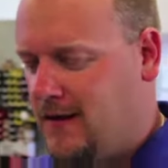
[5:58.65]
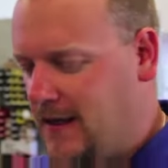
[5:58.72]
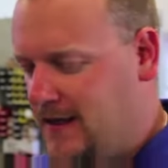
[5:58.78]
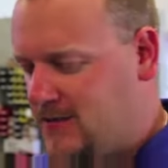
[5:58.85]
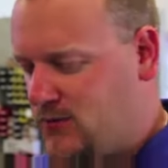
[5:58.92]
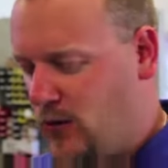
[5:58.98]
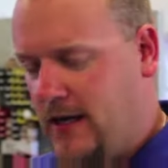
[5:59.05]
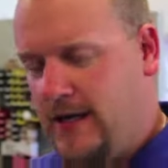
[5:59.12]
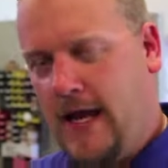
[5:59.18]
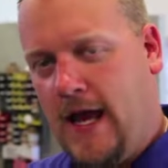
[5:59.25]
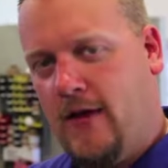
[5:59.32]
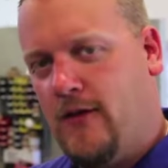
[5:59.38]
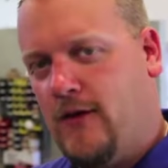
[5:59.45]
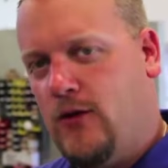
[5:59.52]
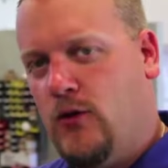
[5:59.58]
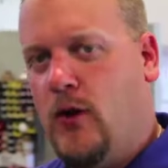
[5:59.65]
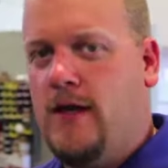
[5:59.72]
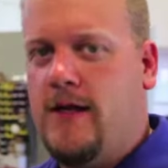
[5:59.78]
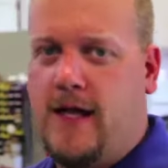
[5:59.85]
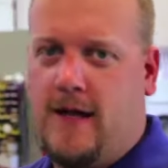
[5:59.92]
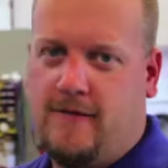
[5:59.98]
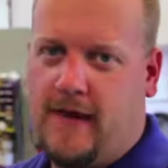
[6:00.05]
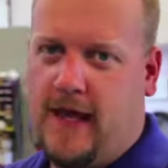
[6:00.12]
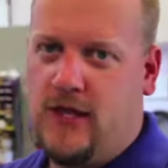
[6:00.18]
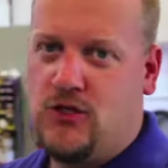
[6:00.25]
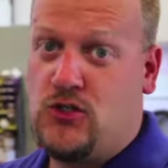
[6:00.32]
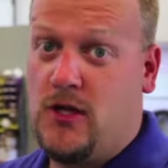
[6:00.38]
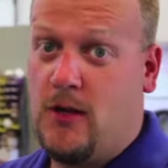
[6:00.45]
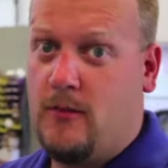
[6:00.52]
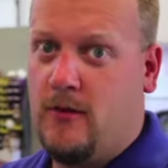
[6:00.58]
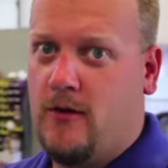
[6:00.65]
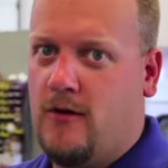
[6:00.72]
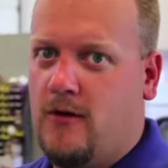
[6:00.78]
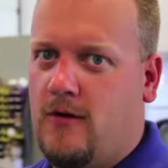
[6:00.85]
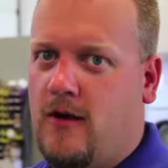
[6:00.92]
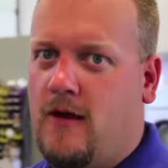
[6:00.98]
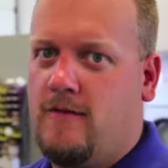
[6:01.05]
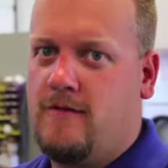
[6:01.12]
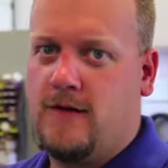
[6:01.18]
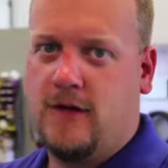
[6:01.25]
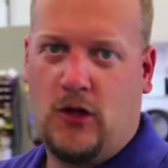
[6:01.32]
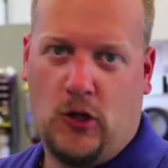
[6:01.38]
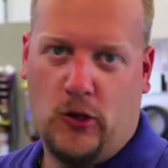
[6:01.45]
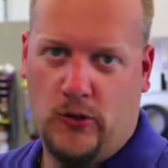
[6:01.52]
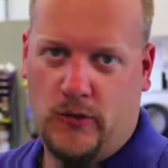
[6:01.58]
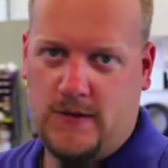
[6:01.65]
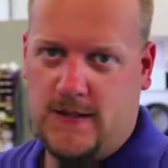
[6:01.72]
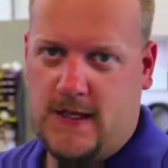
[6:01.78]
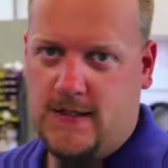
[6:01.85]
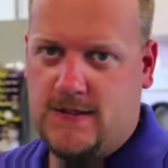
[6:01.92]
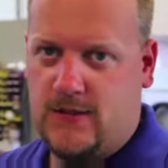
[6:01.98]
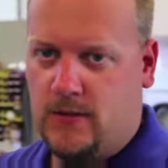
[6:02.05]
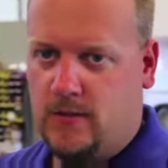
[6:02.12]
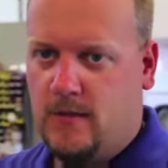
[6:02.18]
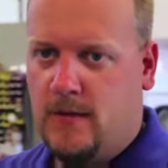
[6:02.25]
is write down the new identification number of the cloned sensor.